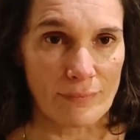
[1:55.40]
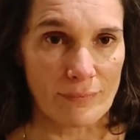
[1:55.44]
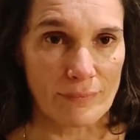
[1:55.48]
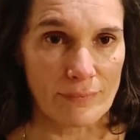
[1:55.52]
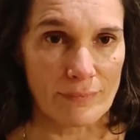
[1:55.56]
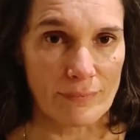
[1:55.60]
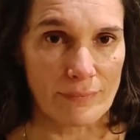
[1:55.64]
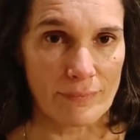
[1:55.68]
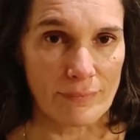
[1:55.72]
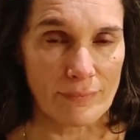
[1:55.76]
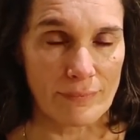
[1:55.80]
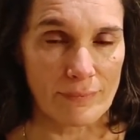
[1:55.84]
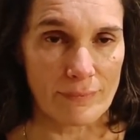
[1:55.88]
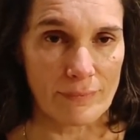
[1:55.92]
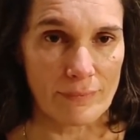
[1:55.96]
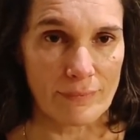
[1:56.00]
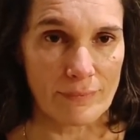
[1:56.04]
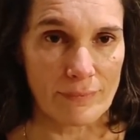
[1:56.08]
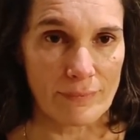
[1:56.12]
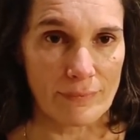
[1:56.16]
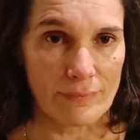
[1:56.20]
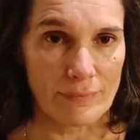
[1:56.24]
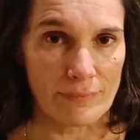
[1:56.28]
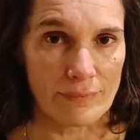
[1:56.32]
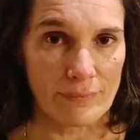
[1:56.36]

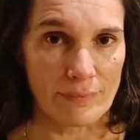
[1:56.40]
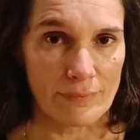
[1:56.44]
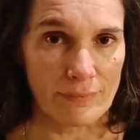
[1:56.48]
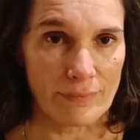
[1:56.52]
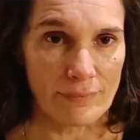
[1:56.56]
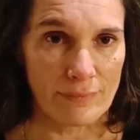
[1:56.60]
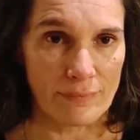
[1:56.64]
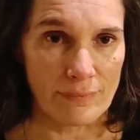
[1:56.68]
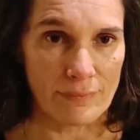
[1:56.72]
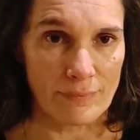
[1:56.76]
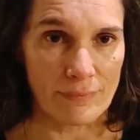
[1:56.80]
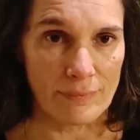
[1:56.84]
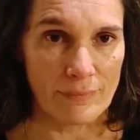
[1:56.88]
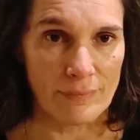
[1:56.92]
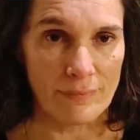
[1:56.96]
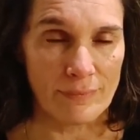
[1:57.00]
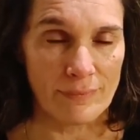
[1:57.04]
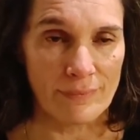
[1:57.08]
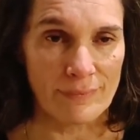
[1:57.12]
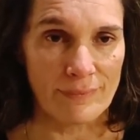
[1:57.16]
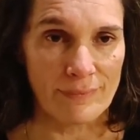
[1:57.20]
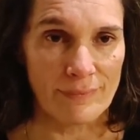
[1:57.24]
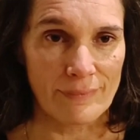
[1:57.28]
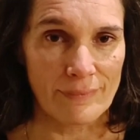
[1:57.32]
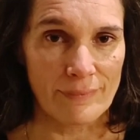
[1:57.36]

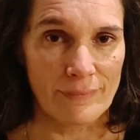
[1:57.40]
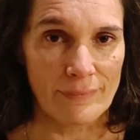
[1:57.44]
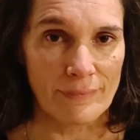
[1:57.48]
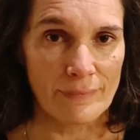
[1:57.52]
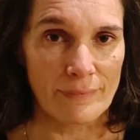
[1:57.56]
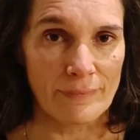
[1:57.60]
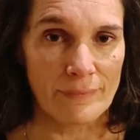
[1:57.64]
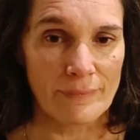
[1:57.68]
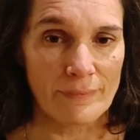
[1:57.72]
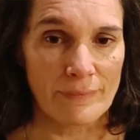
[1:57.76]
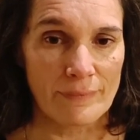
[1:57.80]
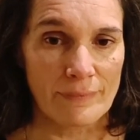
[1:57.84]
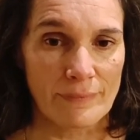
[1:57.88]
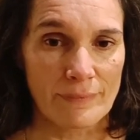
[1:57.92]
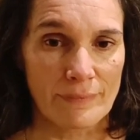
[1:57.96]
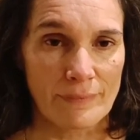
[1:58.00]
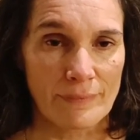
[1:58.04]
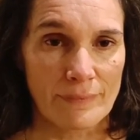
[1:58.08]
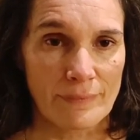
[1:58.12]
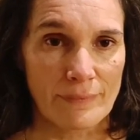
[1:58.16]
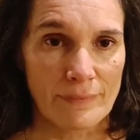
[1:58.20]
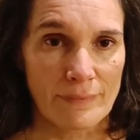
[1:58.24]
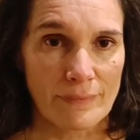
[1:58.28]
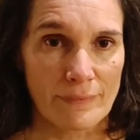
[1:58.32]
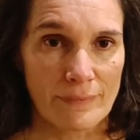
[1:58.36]

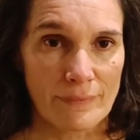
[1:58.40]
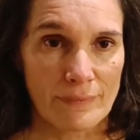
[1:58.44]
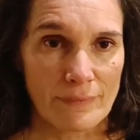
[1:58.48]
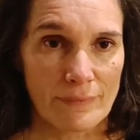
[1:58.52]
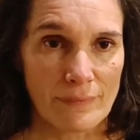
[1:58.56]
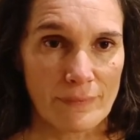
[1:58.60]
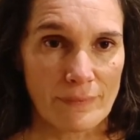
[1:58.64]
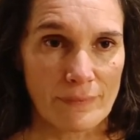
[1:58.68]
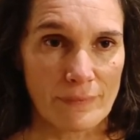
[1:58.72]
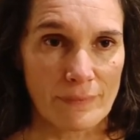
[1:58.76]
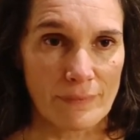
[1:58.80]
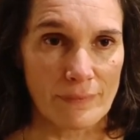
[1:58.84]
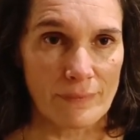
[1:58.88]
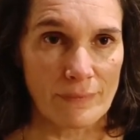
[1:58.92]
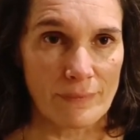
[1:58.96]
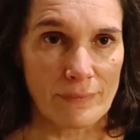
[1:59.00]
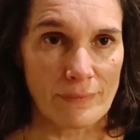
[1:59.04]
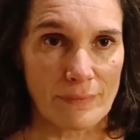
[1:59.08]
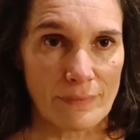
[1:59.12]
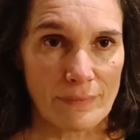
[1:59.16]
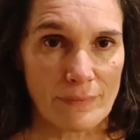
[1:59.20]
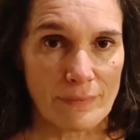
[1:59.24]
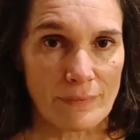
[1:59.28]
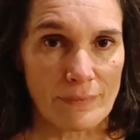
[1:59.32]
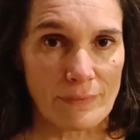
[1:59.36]

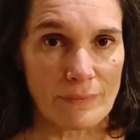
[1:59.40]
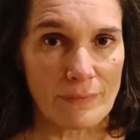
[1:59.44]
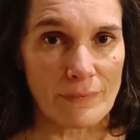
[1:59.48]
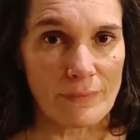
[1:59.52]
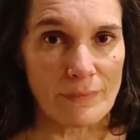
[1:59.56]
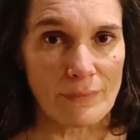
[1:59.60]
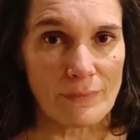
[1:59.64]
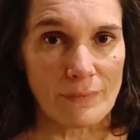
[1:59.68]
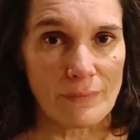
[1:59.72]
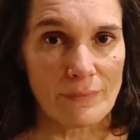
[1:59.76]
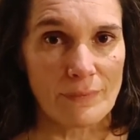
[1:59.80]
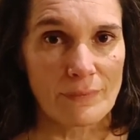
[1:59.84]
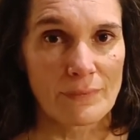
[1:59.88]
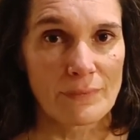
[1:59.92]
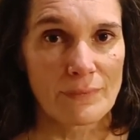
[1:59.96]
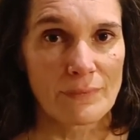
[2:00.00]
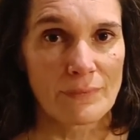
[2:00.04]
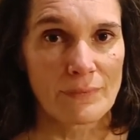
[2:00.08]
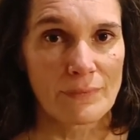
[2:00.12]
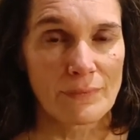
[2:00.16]
No words are spoken by the person on screen.